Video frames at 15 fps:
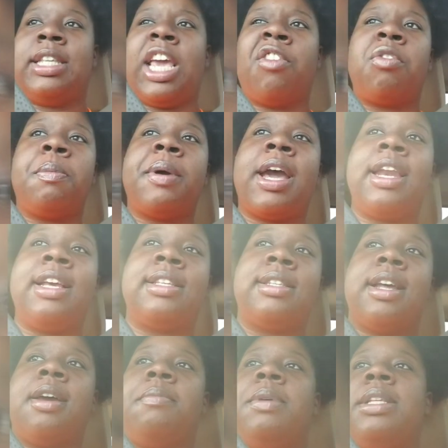Everybody is
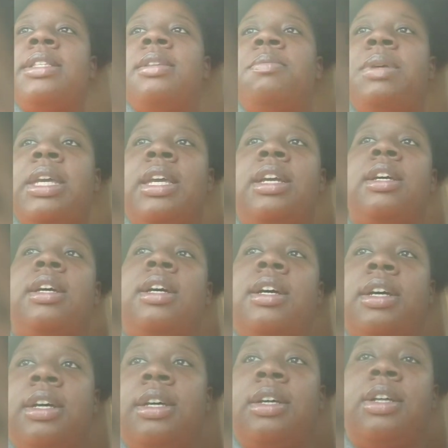not meant to be
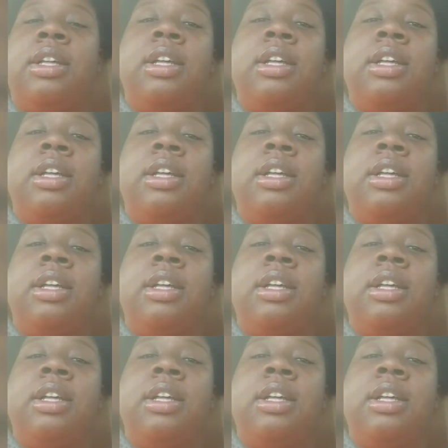a